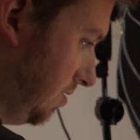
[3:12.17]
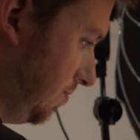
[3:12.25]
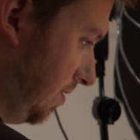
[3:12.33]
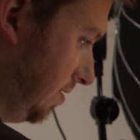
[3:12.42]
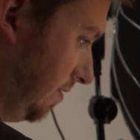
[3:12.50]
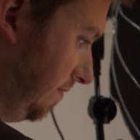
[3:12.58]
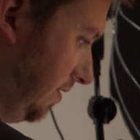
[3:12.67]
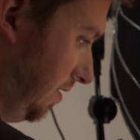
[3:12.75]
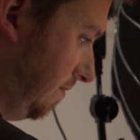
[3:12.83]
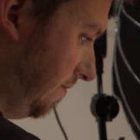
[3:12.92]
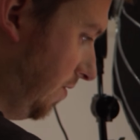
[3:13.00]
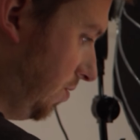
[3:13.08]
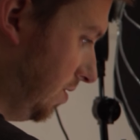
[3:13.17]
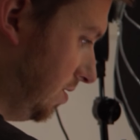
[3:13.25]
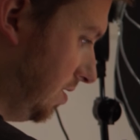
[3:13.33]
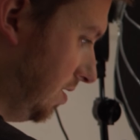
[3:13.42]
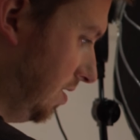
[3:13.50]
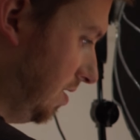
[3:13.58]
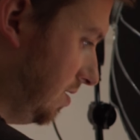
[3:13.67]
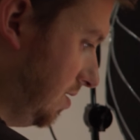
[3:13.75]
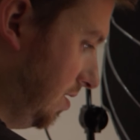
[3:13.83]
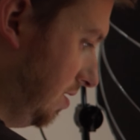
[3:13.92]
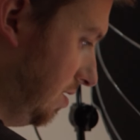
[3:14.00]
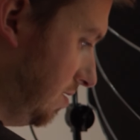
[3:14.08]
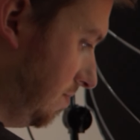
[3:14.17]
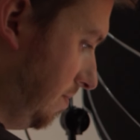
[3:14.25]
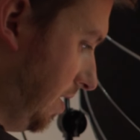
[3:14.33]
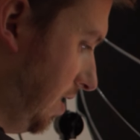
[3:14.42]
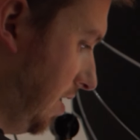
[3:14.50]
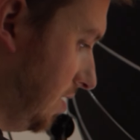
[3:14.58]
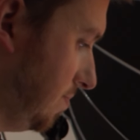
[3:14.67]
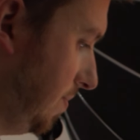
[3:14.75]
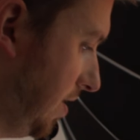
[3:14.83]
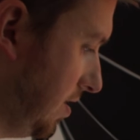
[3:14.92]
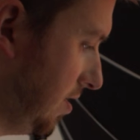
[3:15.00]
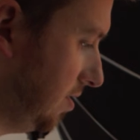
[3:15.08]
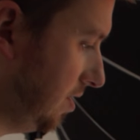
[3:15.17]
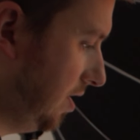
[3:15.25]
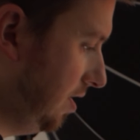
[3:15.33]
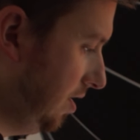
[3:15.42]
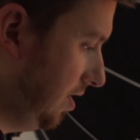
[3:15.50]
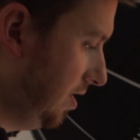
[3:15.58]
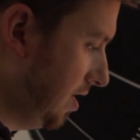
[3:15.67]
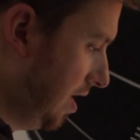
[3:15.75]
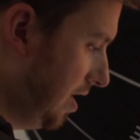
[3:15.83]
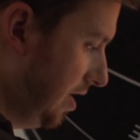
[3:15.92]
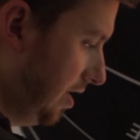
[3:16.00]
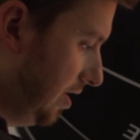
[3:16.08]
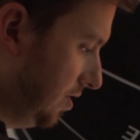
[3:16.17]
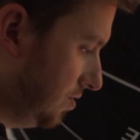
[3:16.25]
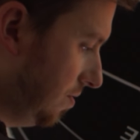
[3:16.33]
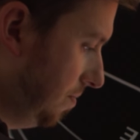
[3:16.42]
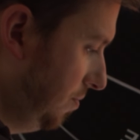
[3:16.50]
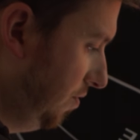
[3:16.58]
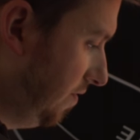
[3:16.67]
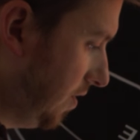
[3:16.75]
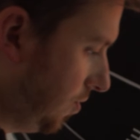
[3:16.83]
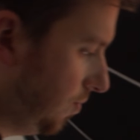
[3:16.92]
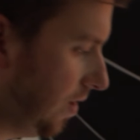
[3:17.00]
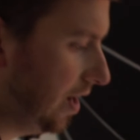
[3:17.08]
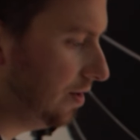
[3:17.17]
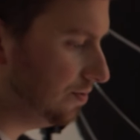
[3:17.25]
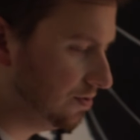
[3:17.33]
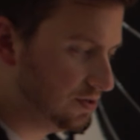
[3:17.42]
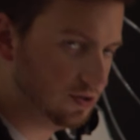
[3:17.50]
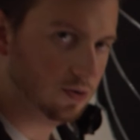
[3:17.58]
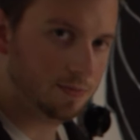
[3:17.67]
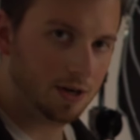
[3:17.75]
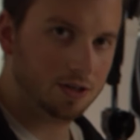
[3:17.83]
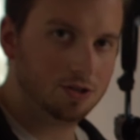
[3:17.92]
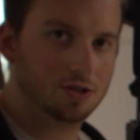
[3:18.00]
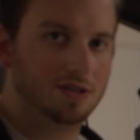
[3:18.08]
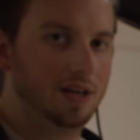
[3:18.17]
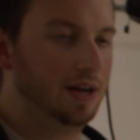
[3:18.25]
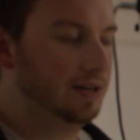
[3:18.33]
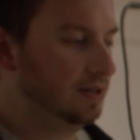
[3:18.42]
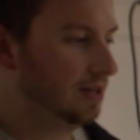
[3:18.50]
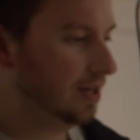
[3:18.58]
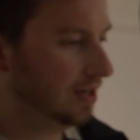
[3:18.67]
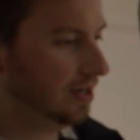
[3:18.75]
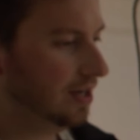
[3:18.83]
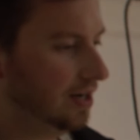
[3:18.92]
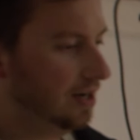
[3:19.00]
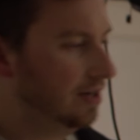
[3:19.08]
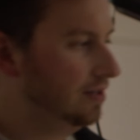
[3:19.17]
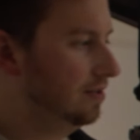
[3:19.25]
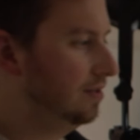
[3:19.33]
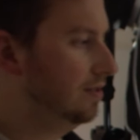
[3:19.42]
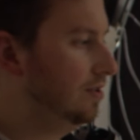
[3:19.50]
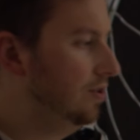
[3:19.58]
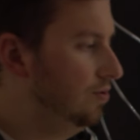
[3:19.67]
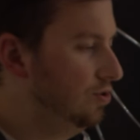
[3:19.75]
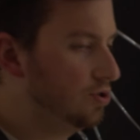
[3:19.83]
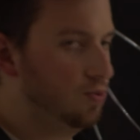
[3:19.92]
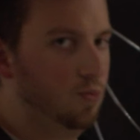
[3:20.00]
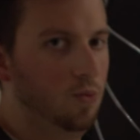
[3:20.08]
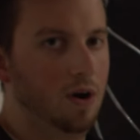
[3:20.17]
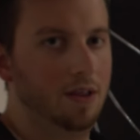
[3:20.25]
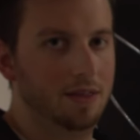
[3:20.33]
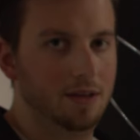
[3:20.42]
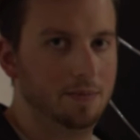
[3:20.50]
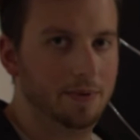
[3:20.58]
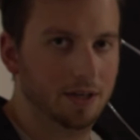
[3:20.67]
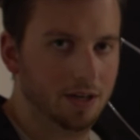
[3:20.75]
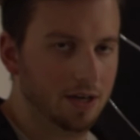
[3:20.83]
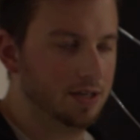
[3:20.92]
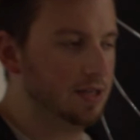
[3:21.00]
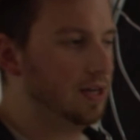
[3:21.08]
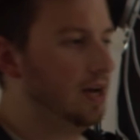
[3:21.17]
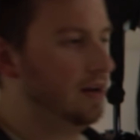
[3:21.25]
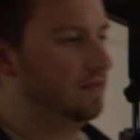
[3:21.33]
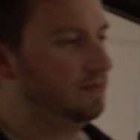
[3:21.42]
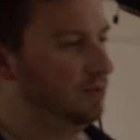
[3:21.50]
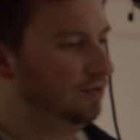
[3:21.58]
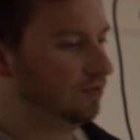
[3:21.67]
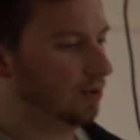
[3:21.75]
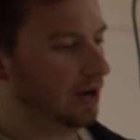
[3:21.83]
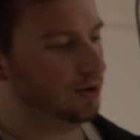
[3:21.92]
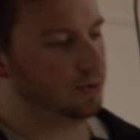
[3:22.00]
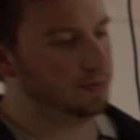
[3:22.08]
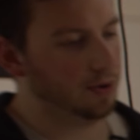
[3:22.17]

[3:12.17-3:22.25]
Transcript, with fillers: is relatively in focus and this is my guess because he is moving around so much that uh, you just want the ability to kind of move around with